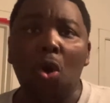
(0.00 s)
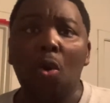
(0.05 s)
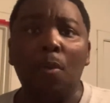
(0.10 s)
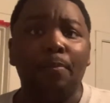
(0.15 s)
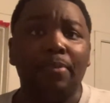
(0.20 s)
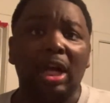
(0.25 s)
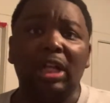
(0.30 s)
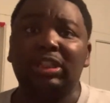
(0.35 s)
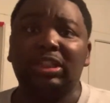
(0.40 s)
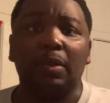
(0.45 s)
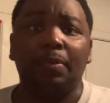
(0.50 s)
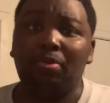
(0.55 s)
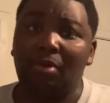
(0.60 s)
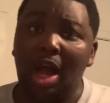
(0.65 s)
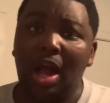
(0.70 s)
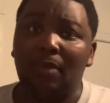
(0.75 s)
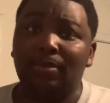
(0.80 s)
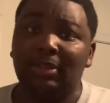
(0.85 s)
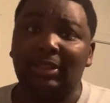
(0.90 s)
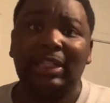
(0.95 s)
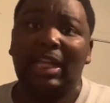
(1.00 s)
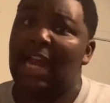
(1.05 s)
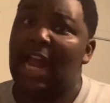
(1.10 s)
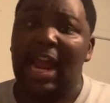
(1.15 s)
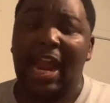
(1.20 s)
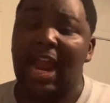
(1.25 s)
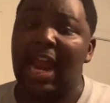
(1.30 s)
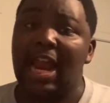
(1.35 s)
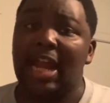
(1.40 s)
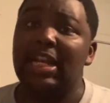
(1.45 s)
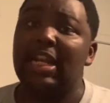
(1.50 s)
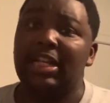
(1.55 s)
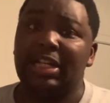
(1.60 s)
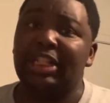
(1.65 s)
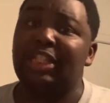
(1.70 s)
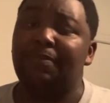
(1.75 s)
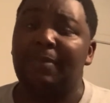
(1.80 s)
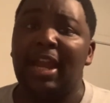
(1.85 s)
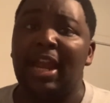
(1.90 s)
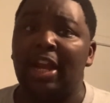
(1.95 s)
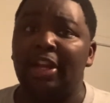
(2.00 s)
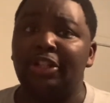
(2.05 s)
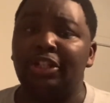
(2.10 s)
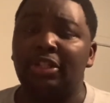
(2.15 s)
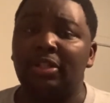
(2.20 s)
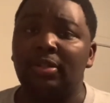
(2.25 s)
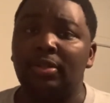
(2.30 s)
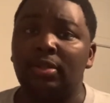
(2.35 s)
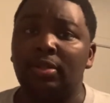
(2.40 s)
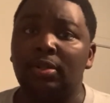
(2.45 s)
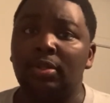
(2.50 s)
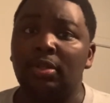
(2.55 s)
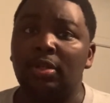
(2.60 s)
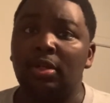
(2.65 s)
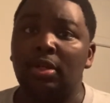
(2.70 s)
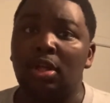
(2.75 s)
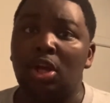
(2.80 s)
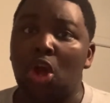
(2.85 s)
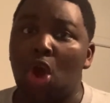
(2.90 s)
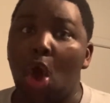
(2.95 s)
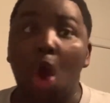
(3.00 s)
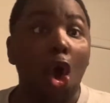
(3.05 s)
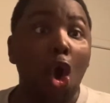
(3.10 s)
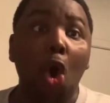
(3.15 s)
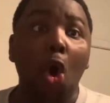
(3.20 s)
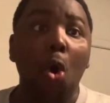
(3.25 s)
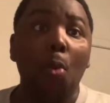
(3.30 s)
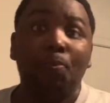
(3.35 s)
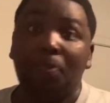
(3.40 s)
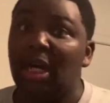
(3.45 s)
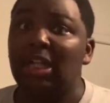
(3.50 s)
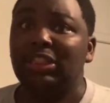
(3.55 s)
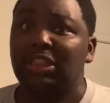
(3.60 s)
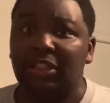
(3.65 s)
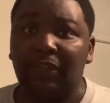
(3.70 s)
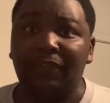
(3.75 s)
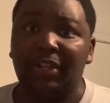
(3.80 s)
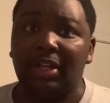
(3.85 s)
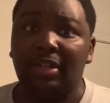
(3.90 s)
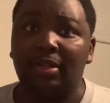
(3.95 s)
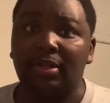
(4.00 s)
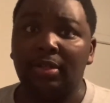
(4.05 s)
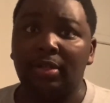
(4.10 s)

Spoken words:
bunch of problems that I had in this match. A whole bunch of it.